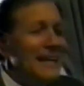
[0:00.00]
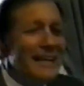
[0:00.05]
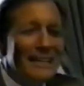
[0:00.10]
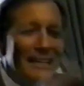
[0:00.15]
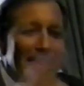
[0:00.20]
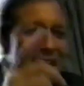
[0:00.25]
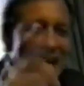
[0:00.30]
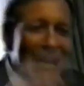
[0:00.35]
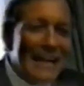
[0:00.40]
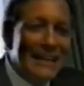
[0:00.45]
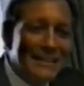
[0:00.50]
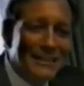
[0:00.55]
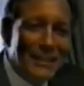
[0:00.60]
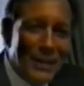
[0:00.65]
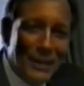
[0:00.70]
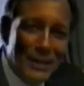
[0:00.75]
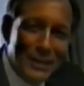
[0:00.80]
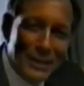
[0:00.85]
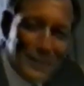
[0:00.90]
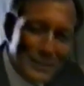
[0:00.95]

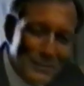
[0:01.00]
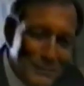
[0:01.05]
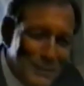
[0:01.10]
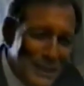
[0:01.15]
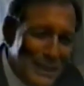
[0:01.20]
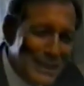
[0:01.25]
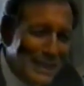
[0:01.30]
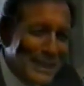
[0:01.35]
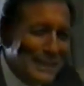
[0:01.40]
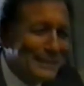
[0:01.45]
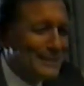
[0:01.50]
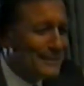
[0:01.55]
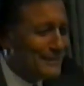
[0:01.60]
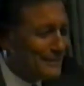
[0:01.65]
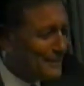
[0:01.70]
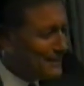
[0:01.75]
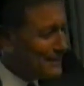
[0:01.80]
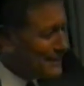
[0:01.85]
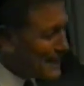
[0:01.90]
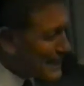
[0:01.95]
Ayatollah Khomeini's
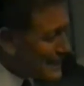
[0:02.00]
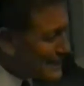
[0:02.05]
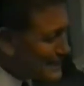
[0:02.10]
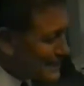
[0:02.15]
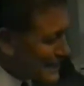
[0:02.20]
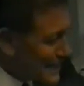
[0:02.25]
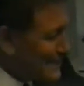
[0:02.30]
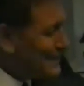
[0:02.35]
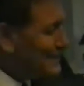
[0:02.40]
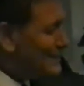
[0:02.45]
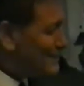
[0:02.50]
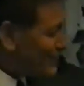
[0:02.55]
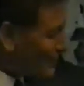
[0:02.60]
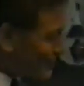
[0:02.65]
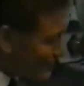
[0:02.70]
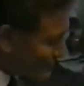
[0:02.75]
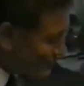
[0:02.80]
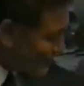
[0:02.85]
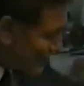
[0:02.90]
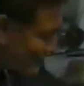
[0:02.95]
death sentence on